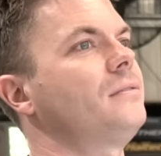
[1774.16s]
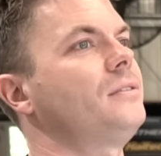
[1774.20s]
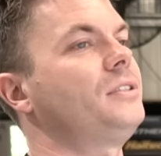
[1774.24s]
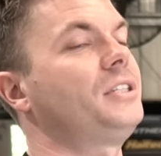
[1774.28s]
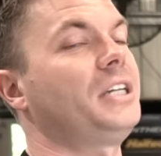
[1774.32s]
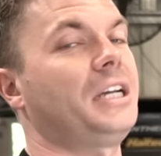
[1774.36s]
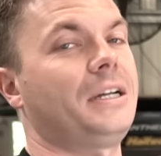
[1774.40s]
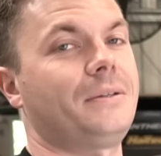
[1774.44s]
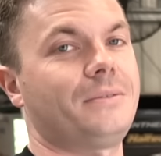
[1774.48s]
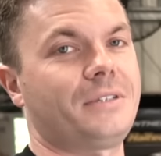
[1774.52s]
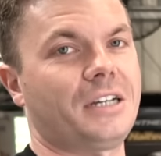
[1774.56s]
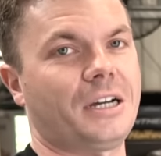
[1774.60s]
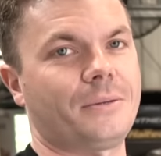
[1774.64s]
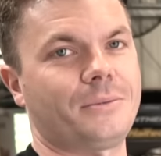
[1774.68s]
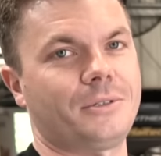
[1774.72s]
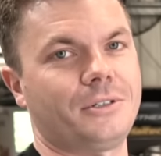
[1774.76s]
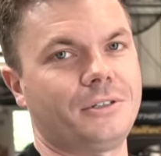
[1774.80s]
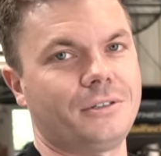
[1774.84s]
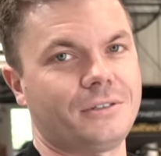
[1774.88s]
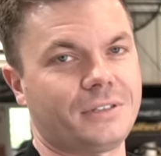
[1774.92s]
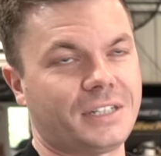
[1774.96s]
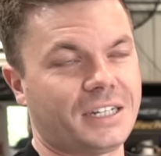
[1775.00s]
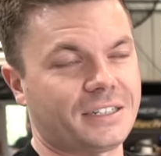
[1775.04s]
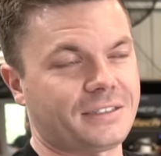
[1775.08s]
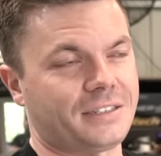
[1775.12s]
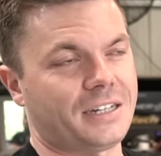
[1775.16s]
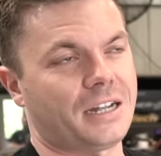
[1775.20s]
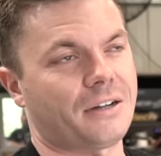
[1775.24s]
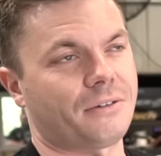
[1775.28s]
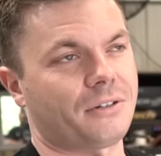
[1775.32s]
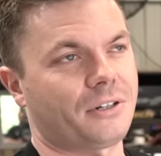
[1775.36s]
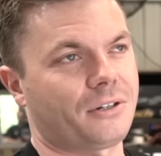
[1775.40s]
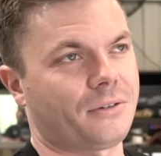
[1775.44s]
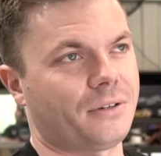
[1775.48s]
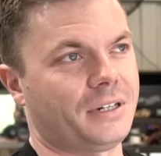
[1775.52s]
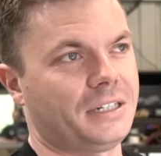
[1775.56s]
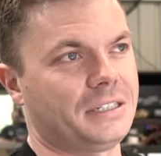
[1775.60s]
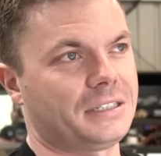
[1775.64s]
G&W, that's now
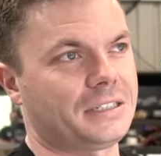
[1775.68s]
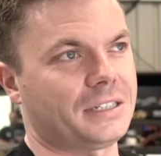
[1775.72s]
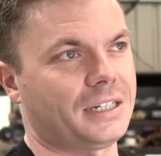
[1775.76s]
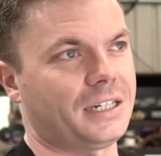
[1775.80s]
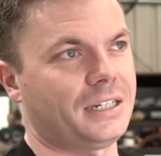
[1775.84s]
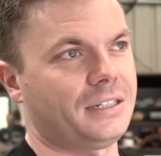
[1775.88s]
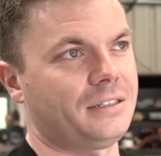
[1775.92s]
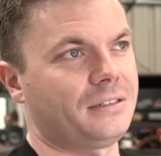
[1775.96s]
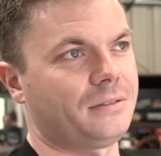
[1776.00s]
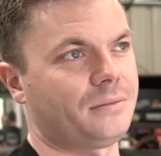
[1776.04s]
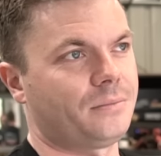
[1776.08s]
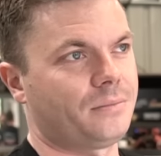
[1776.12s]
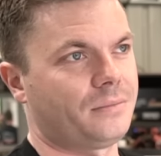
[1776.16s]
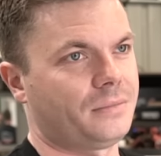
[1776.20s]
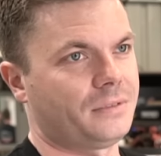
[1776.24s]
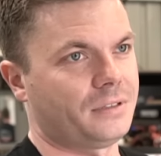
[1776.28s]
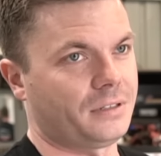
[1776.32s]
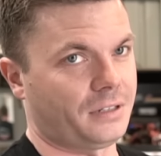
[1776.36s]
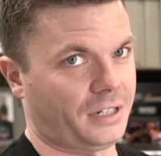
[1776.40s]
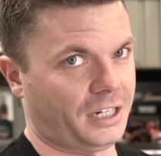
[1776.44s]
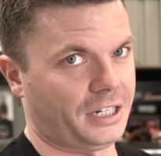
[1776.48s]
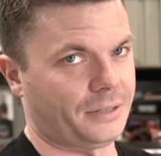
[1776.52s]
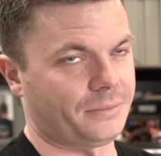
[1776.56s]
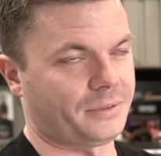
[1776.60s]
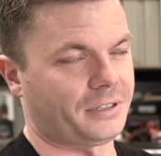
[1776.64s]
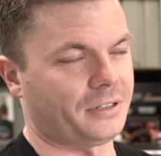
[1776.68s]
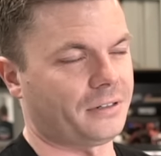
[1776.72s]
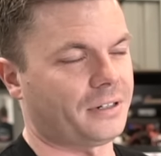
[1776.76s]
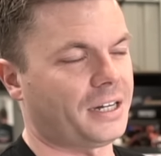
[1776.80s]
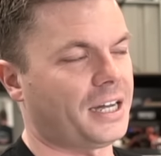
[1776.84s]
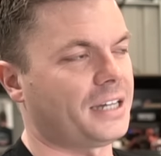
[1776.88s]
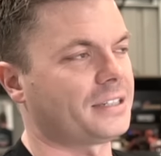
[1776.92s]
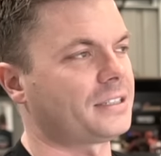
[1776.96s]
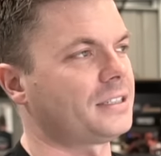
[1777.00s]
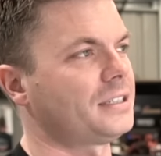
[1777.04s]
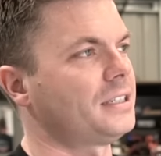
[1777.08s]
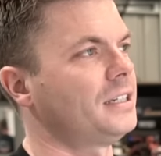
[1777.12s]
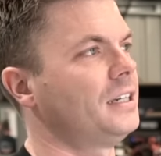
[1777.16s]
in Queensland, Liam still
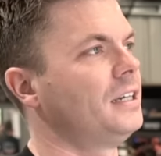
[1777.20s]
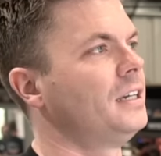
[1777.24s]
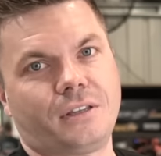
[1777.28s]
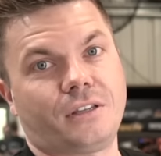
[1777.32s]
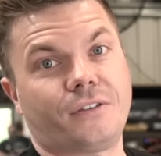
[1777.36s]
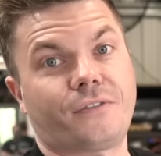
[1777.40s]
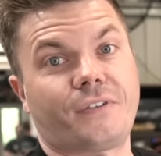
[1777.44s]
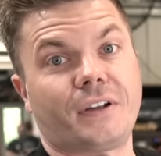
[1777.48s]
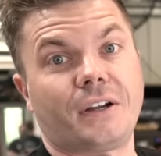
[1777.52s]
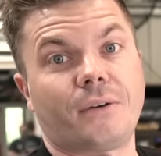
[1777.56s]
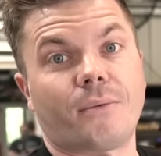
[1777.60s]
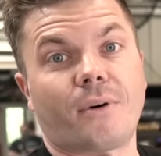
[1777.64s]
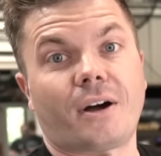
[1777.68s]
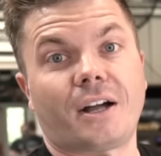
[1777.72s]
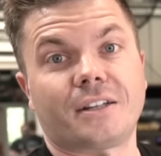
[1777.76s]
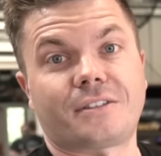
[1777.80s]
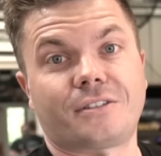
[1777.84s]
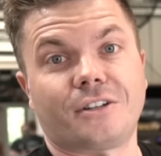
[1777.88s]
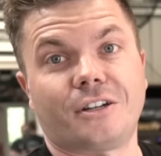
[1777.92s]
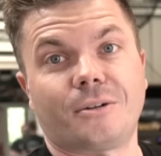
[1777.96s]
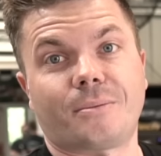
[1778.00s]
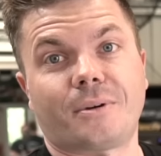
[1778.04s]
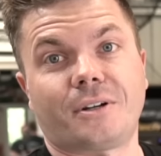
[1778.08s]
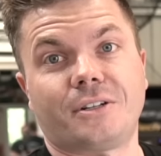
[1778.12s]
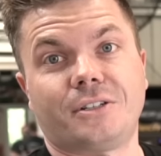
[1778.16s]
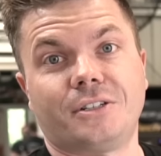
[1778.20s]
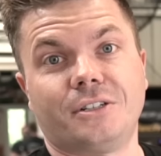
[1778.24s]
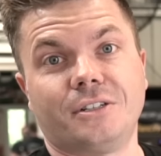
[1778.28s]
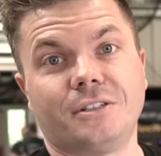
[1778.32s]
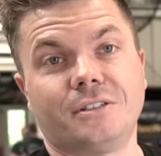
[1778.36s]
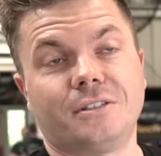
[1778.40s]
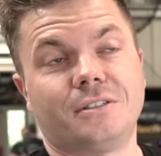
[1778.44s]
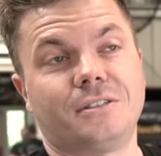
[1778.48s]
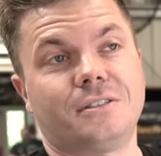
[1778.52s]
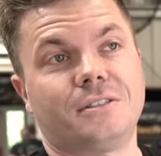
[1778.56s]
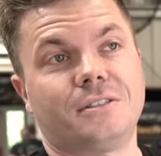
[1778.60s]
has it. The VY Turbo Ute,